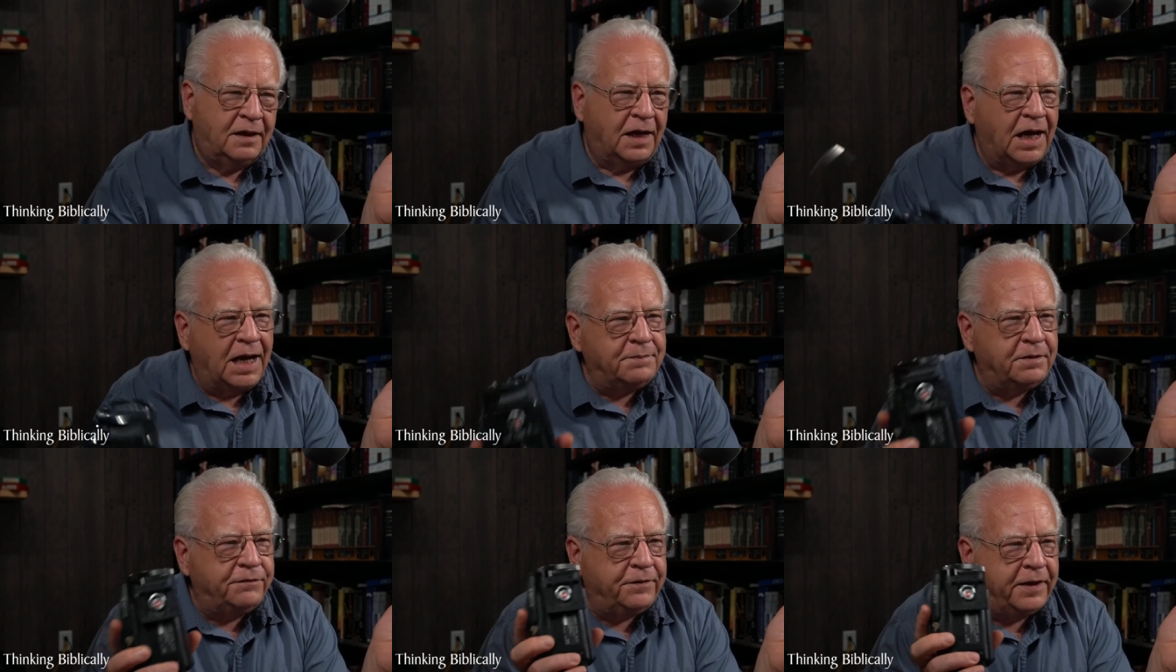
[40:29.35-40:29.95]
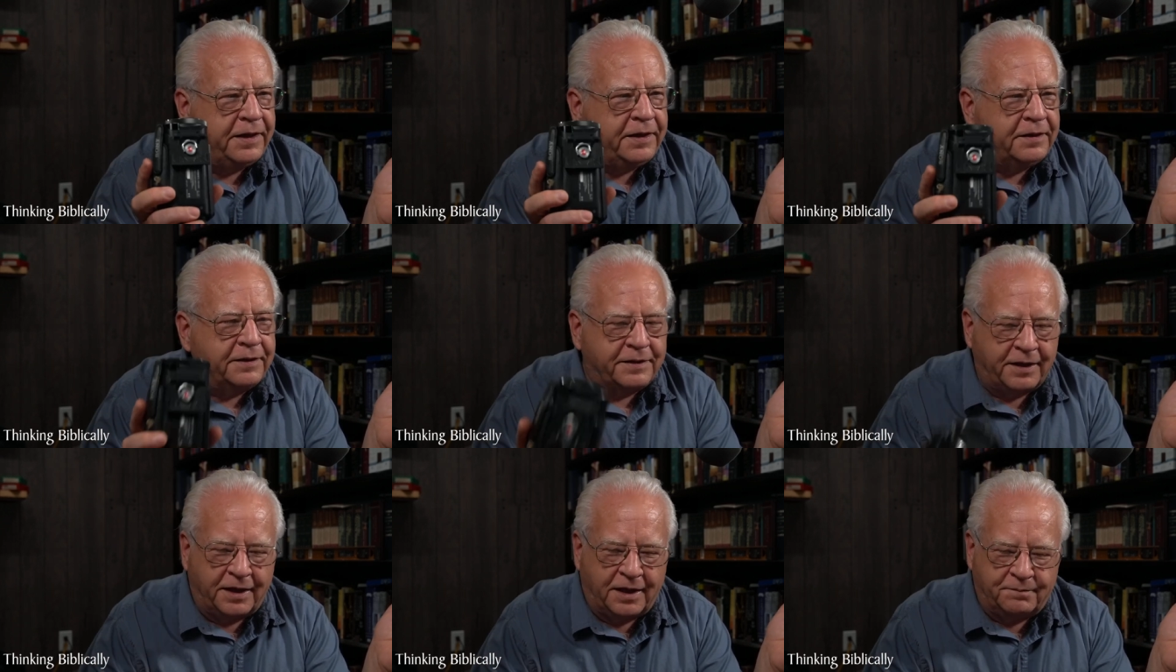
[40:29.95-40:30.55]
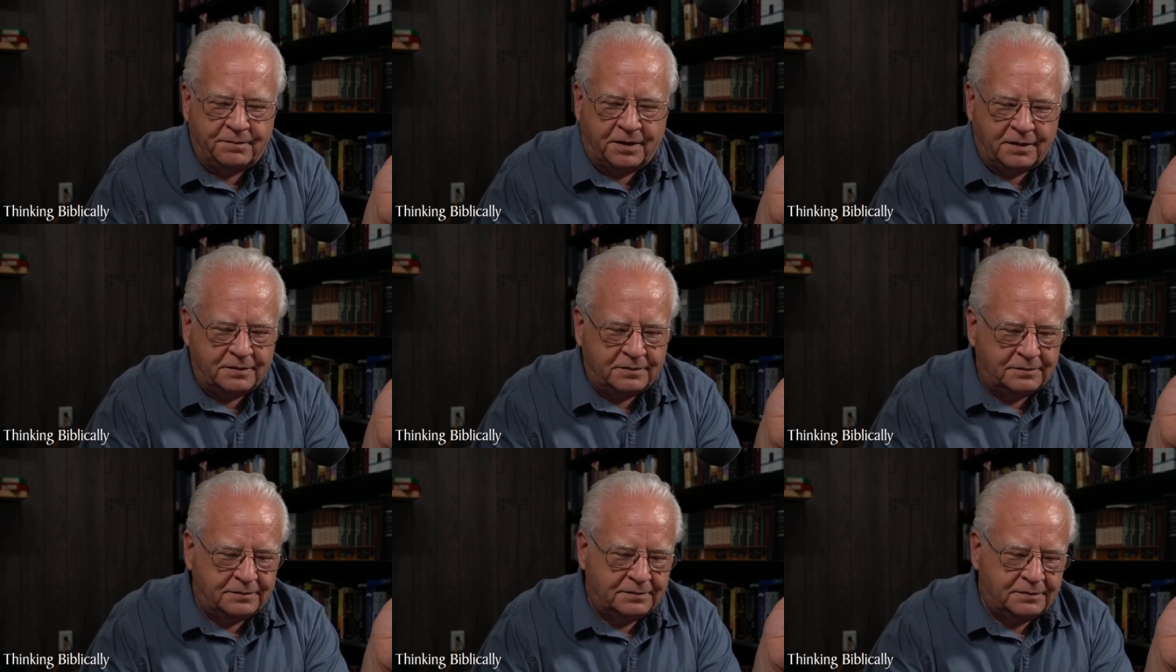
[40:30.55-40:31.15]
I'm a video camera.
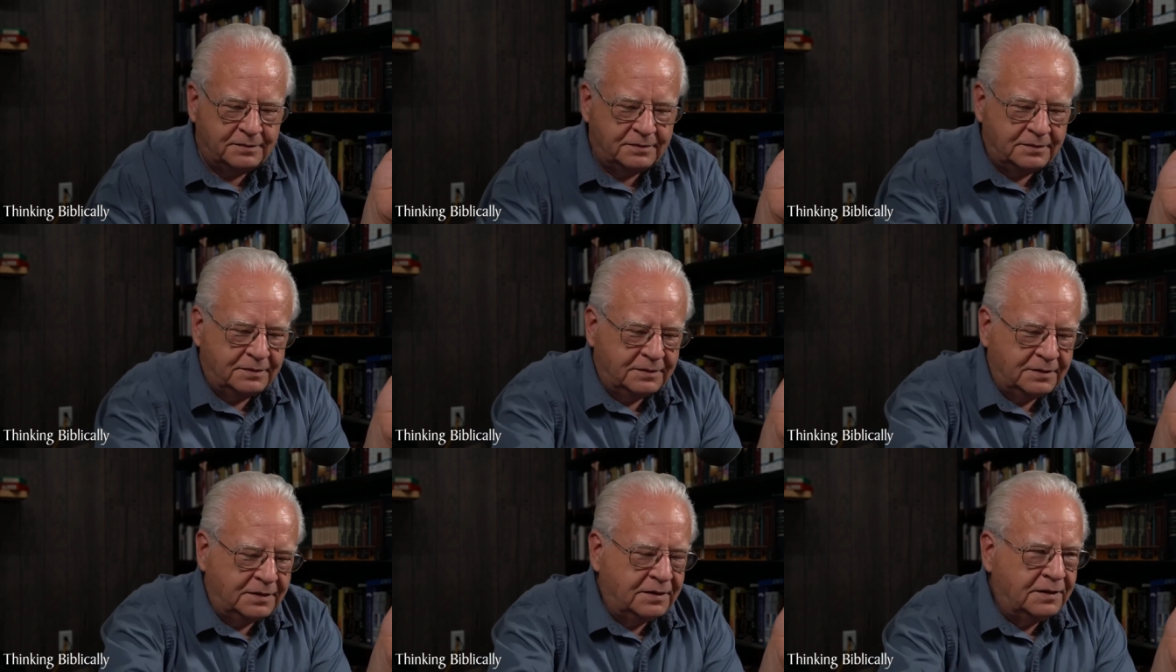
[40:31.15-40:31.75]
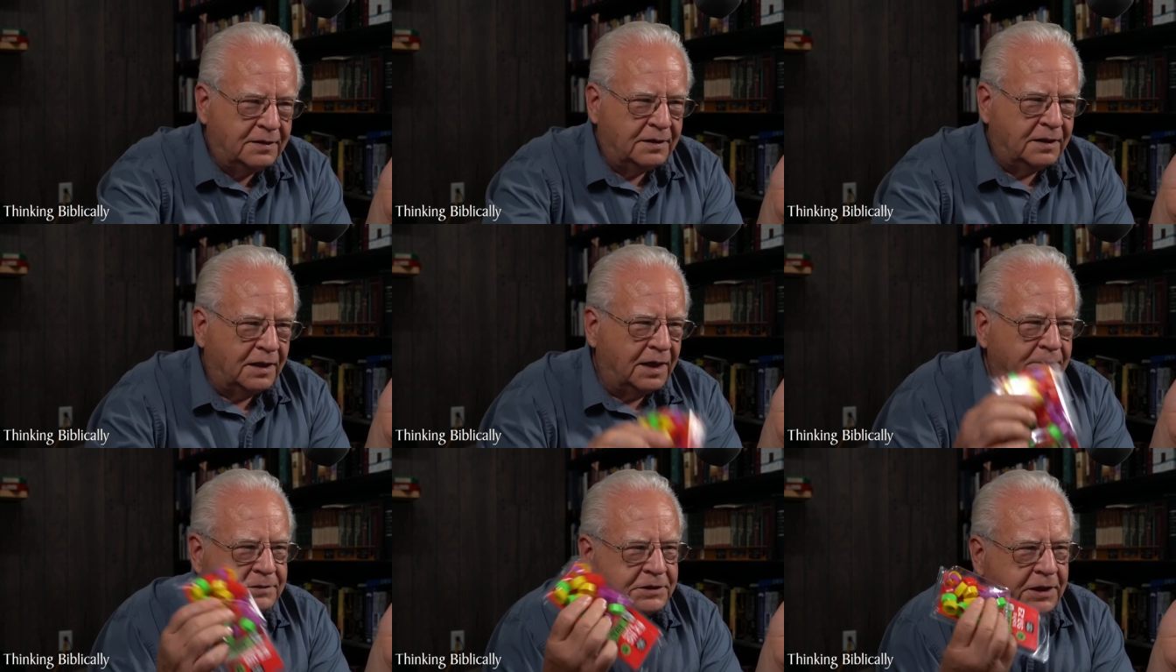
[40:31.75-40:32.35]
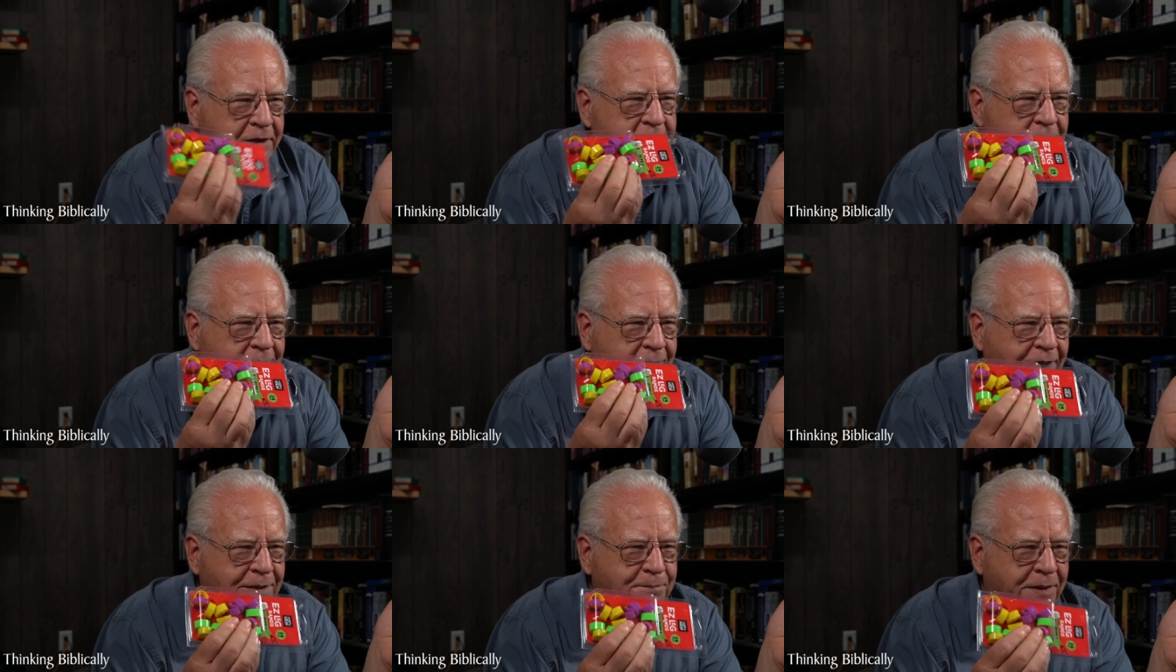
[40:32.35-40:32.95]
I'm chicken
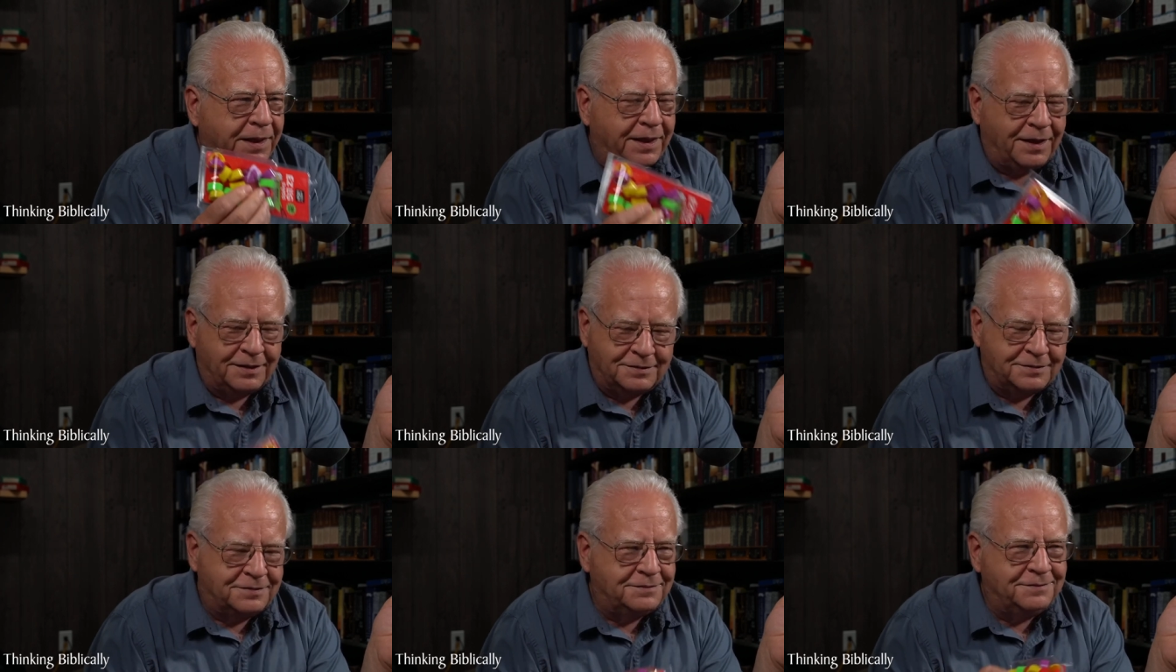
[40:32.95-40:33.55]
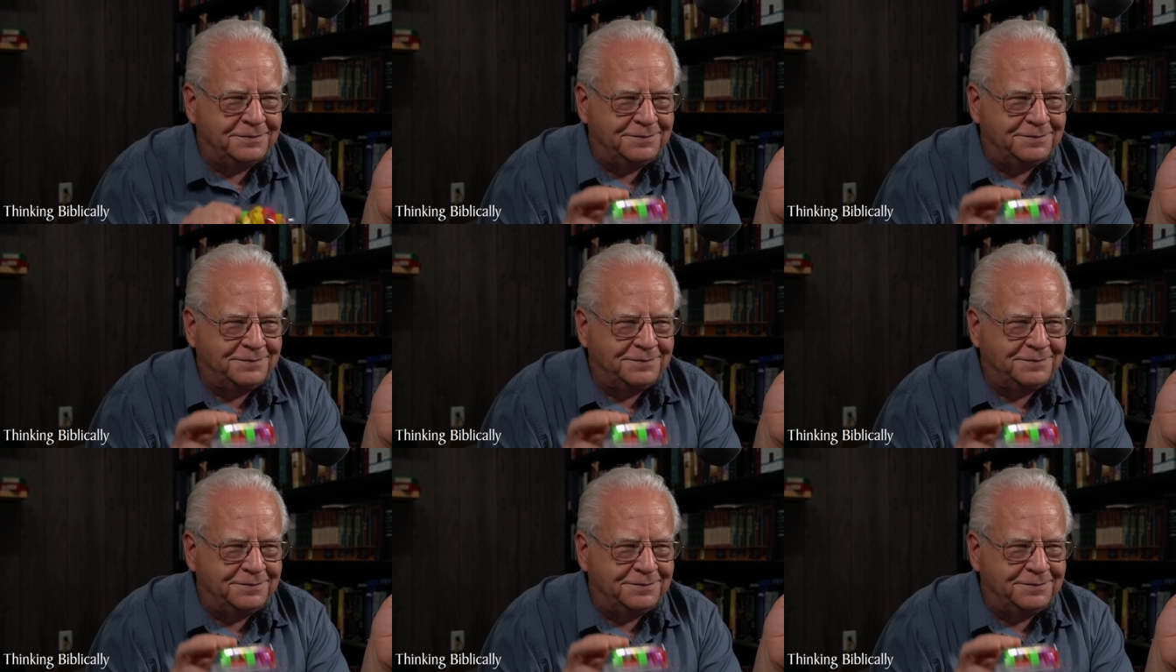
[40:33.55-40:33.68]
leg bands.